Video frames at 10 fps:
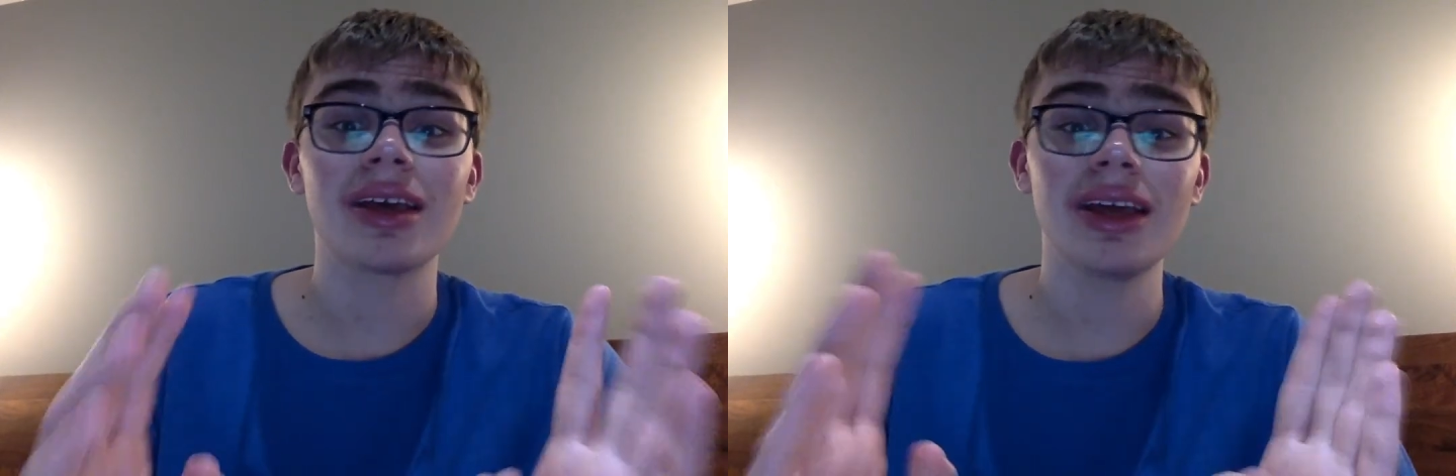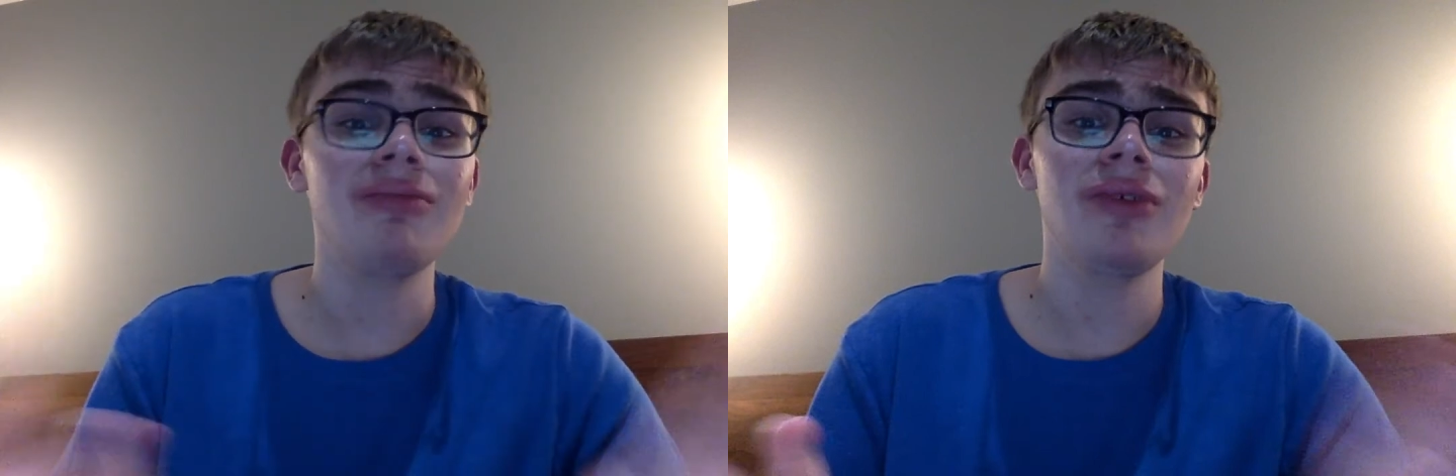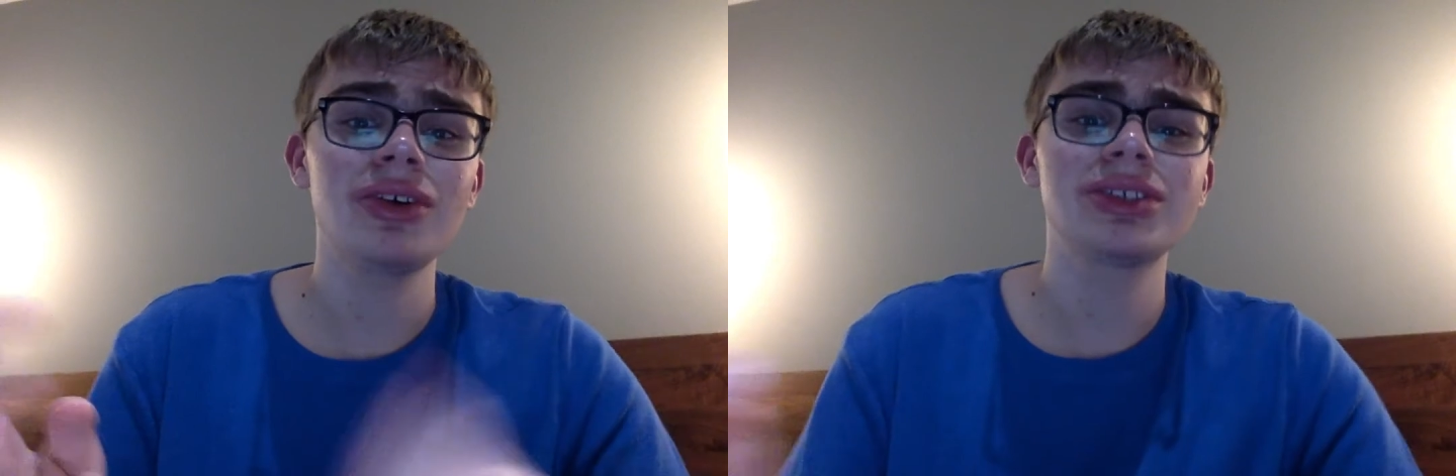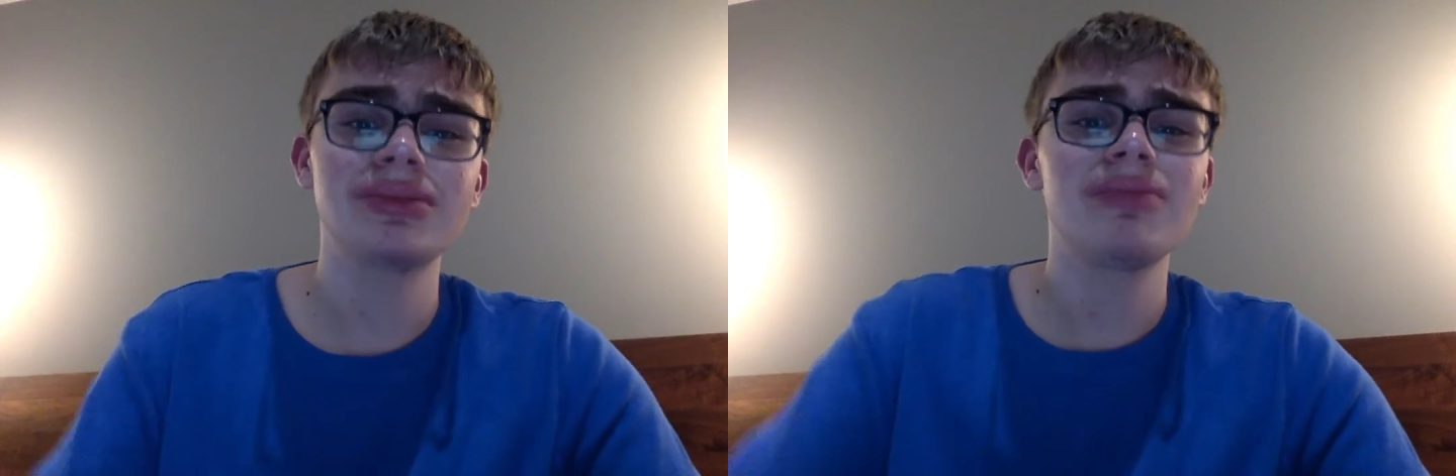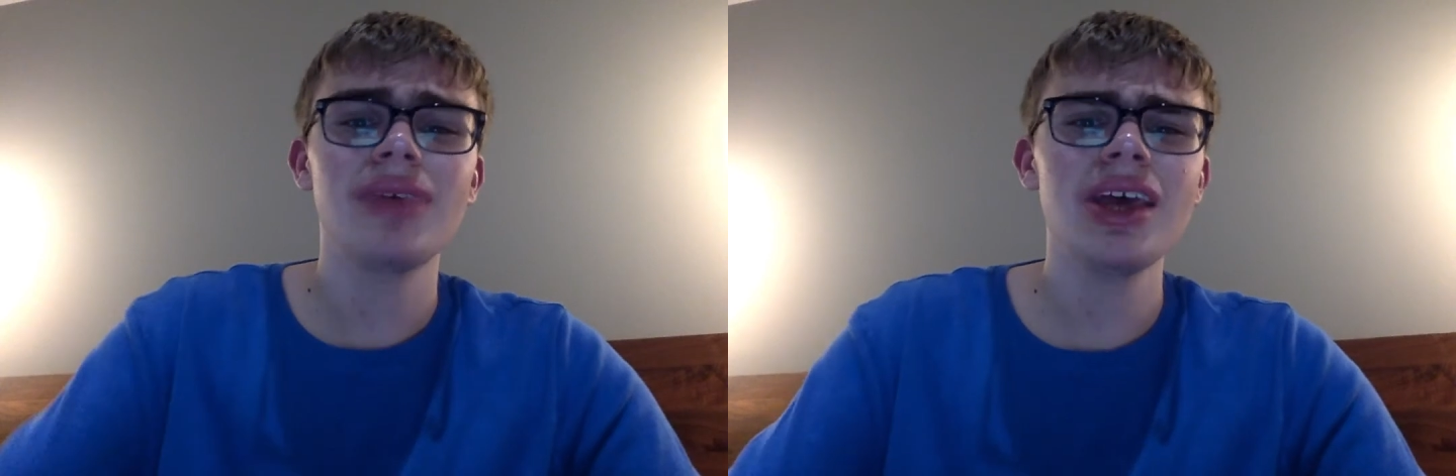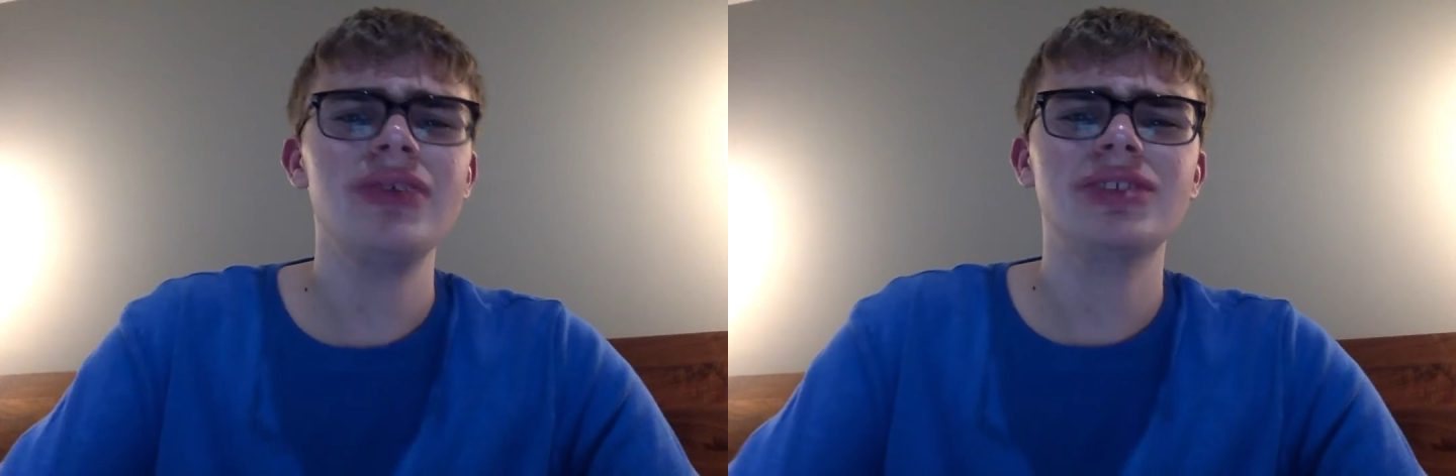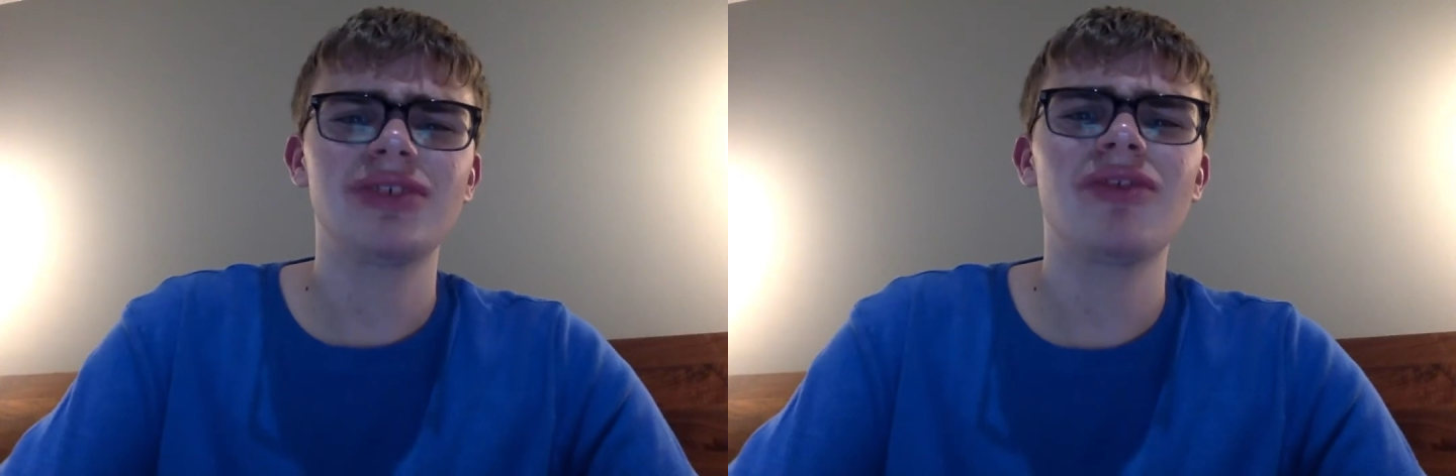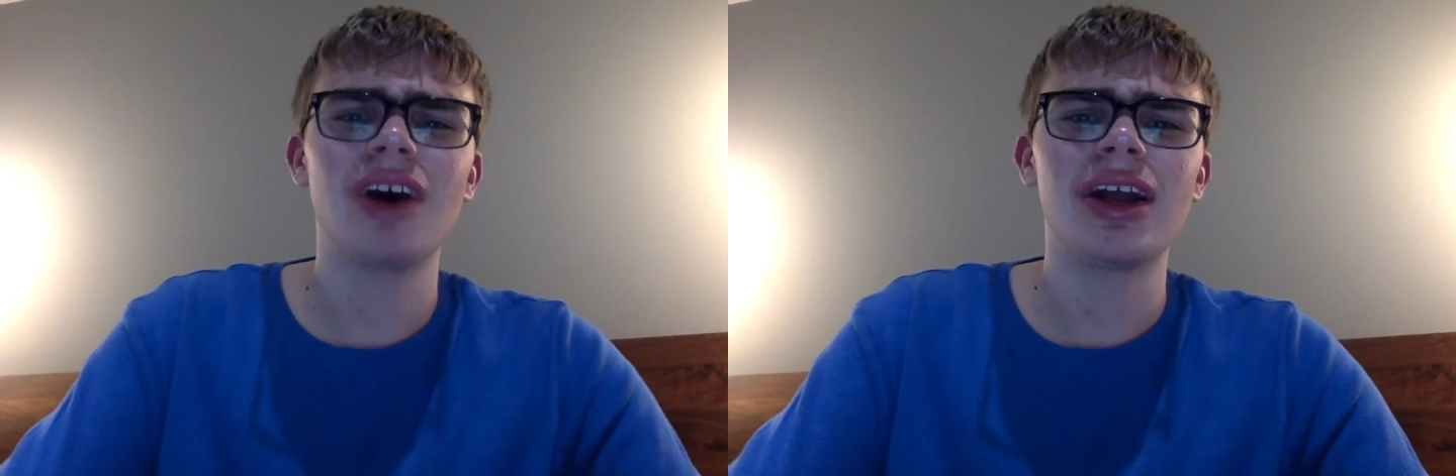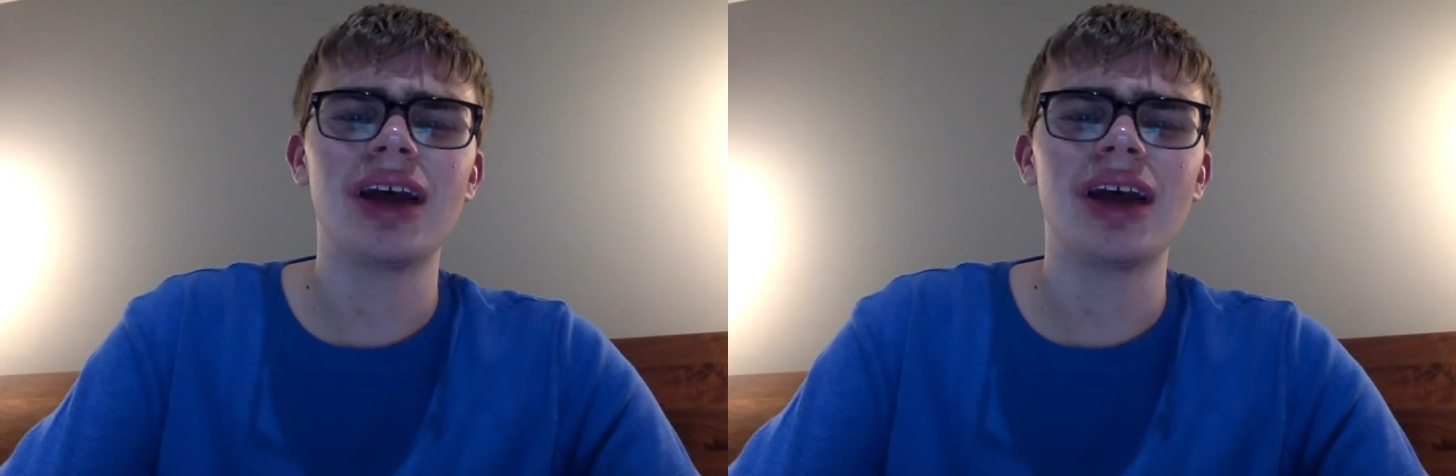It was fun.